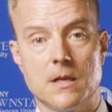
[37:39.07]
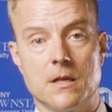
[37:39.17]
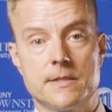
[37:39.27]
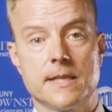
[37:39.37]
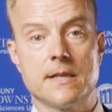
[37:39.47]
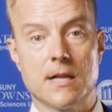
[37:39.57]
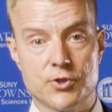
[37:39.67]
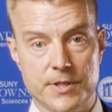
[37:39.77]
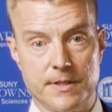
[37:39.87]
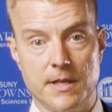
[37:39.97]

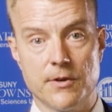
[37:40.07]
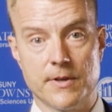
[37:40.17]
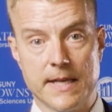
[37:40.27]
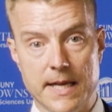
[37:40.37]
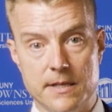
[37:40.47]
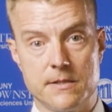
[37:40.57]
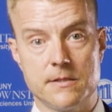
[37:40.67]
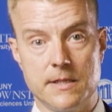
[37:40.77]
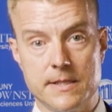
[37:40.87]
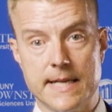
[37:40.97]
technology in the hearing aid
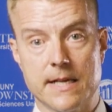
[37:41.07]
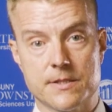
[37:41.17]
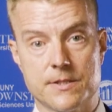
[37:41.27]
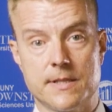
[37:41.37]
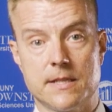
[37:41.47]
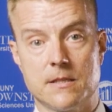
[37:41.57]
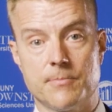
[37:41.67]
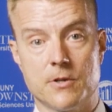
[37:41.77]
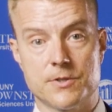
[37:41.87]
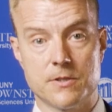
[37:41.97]
detects that the
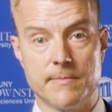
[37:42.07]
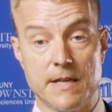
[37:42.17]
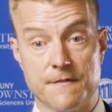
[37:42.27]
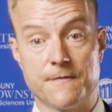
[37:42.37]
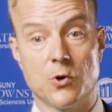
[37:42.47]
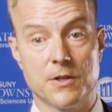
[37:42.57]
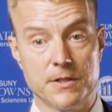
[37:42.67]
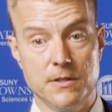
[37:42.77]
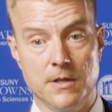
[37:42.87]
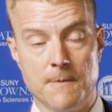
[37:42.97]
person may have
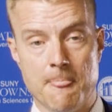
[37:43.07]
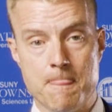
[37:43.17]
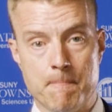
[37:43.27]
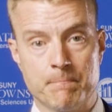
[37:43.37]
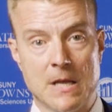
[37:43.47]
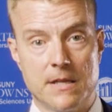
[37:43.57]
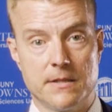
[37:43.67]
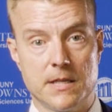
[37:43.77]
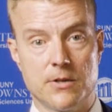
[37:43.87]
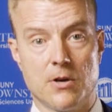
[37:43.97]
fallen.
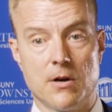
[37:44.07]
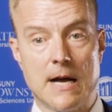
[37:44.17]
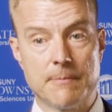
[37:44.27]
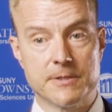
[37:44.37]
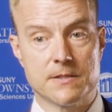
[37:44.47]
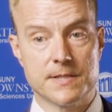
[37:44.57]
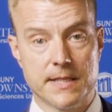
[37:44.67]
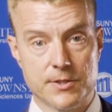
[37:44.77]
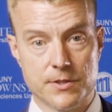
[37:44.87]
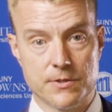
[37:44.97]
There are optical
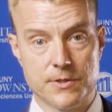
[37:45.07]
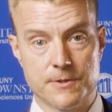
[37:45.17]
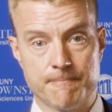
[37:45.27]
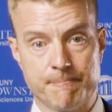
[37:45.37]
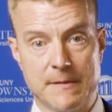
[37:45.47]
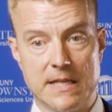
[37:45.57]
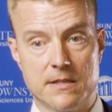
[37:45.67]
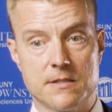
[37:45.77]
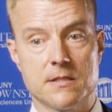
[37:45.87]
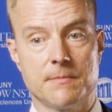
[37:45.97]
sensors
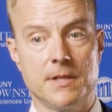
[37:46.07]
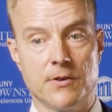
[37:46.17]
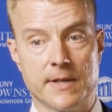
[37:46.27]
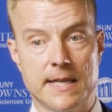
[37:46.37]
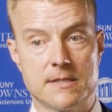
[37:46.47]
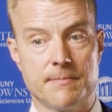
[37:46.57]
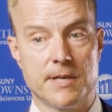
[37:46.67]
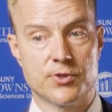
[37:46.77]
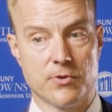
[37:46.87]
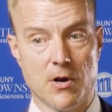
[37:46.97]
in some hearing aids that
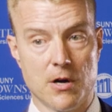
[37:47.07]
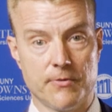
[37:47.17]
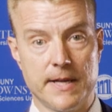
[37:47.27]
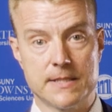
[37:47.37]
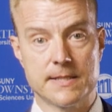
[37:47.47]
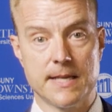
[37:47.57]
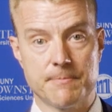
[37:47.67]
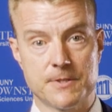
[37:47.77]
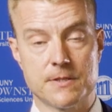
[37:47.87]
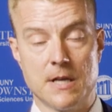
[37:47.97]
measure heart rate,
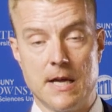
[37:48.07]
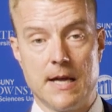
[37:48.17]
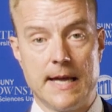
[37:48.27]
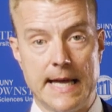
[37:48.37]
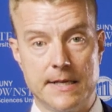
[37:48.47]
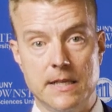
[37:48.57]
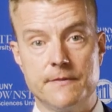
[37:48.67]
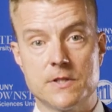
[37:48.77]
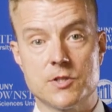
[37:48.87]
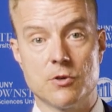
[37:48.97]
steps, and
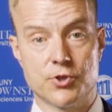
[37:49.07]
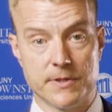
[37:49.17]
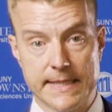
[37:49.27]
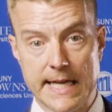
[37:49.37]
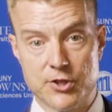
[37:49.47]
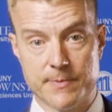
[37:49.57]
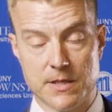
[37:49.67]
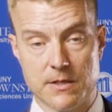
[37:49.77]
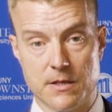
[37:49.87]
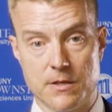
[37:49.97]
even social engagement.
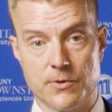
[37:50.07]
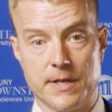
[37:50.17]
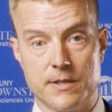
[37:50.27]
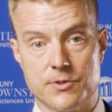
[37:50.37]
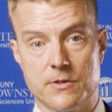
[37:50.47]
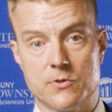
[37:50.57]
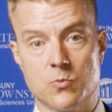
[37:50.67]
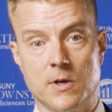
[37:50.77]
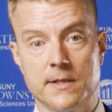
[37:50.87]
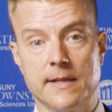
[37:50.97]
Okay, so there's
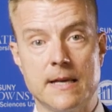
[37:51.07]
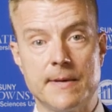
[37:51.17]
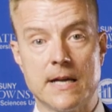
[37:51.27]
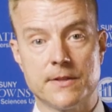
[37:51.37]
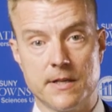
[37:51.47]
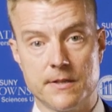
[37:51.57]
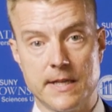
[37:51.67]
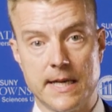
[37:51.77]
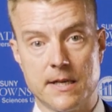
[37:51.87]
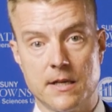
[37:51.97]
one lab out there
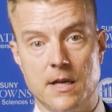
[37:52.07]
that